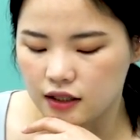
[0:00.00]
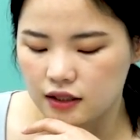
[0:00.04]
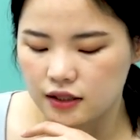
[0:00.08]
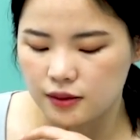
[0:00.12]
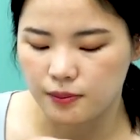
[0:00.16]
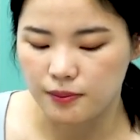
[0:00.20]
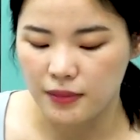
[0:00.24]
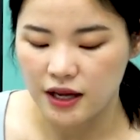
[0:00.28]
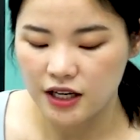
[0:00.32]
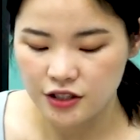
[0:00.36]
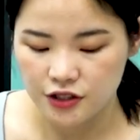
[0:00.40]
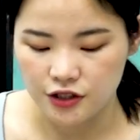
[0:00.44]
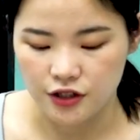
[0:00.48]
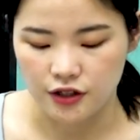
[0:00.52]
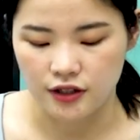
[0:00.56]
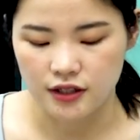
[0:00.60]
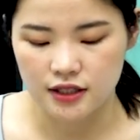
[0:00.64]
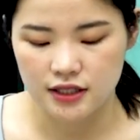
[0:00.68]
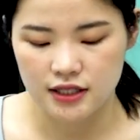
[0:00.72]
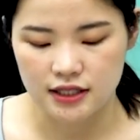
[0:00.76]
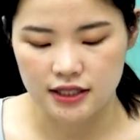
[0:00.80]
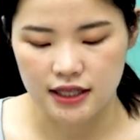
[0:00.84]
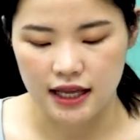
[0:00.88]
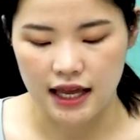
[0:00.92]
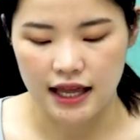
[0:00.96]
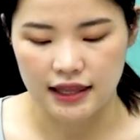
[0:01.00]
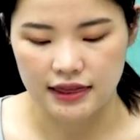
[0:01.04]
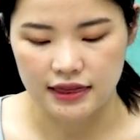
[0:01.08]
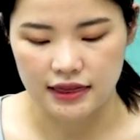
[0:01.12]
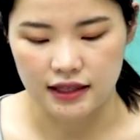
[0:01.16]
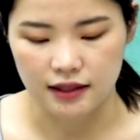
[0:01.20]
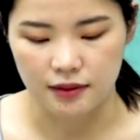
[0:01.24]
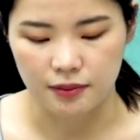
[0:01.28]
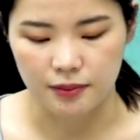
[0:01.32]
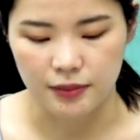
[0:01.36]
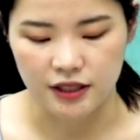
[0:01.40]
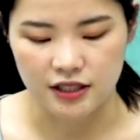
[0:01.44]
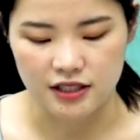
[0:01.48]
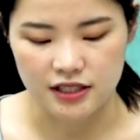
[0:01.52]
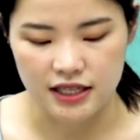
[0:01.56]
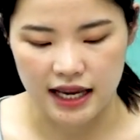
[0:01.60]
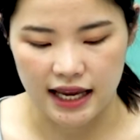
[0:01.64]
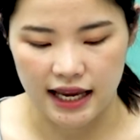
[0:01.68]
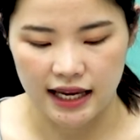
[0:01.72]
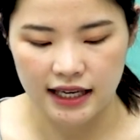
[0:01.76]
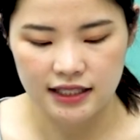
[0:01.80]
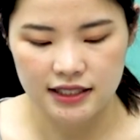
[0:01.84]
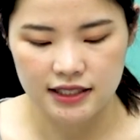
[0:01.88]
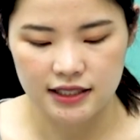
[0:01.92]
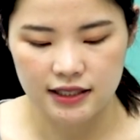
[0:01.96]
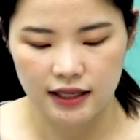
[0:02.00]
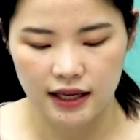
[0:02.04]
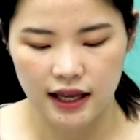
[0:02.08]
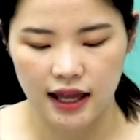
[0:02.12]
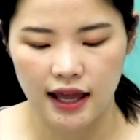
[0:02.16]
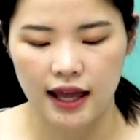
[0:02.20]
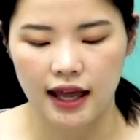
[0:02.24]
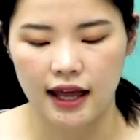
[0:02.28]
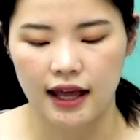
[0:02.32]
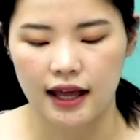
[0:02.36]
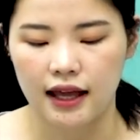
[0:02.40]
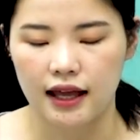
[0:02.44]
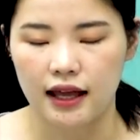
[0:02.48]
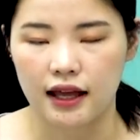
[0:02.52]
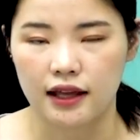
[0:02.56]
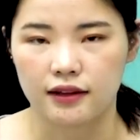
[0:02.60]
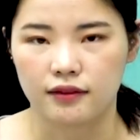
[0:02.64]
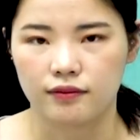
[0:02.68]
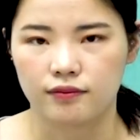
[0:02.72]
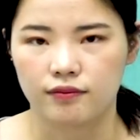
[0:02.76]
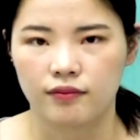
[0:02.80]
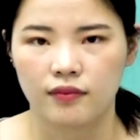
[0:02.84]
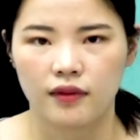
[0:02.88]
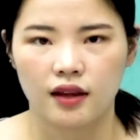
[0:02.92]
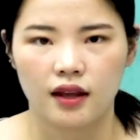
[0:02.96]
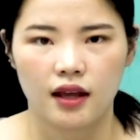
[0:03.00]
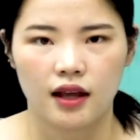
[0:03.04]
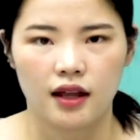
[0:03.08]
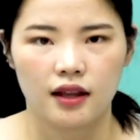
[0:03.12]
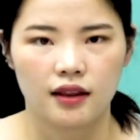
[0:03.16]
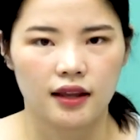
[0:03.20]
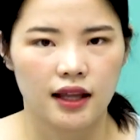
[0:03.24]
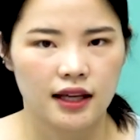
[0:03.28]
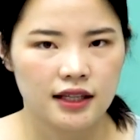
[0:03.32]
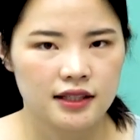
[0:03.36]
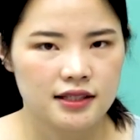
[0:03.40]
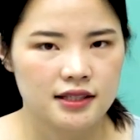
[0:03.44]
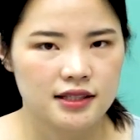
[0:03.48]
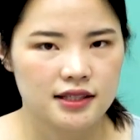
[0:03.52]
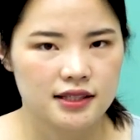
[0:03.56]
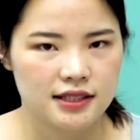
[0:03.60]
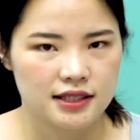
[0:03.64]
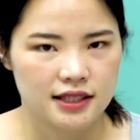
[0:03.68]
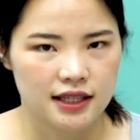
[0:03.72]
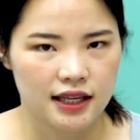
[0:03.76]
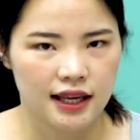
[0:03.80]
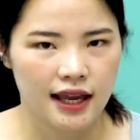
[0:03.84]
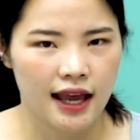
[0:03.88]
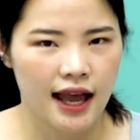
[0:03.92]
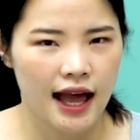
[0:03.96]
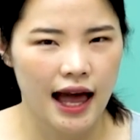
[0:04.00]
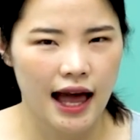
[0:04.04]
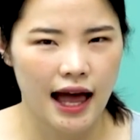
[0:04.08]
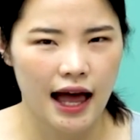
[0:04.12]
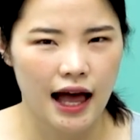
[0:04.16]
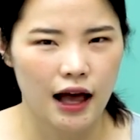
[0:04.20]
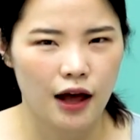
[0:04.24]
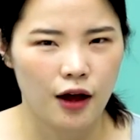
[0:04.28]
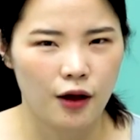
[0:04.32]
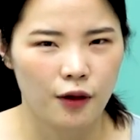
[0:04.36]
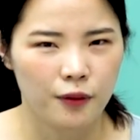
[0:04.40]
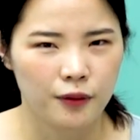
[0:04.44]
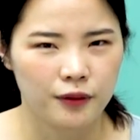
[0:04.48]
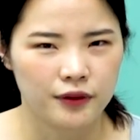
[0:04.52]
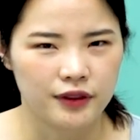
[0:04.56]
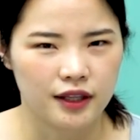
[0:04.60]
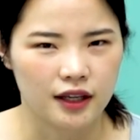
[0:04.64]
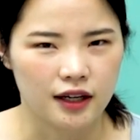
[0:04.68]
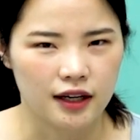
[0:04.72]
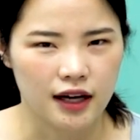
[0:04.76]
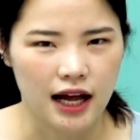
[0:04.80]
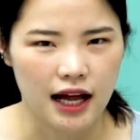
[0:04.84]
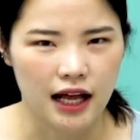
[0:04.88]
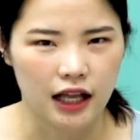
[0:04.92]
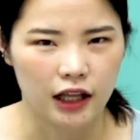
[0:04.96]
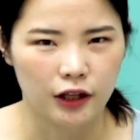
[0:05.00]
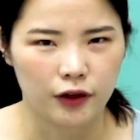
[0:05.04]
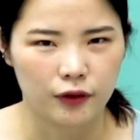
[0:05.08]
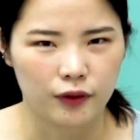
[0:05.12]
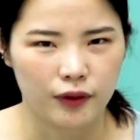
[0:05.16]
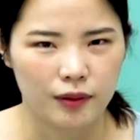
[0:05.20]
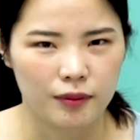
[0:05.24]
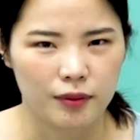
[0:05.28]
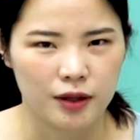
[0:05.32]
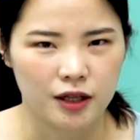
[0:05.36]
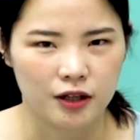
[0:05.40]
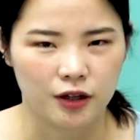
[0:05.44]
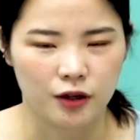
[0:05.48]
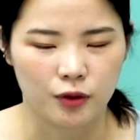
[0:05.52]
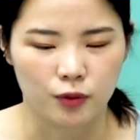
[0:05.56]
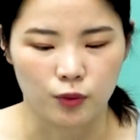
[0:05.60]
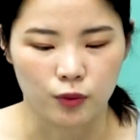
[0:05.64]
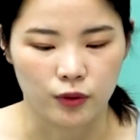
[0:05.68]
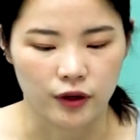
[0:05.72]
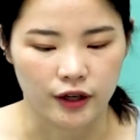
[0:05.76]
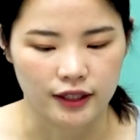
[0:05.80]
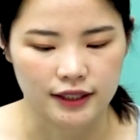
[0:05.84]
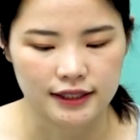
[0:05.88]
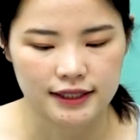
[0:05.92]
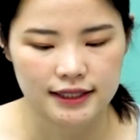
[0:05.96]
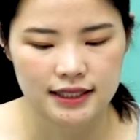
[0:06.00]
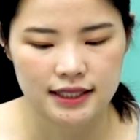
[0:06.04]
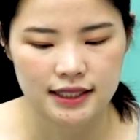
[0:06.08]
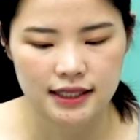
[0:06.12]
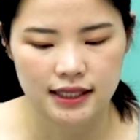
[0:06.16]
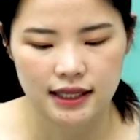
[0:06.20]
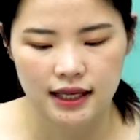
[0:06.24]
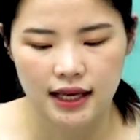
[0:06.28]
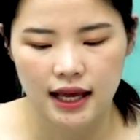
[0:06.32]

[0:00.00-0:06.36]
measures the enthalpy change, and let's see how the calorimeter works.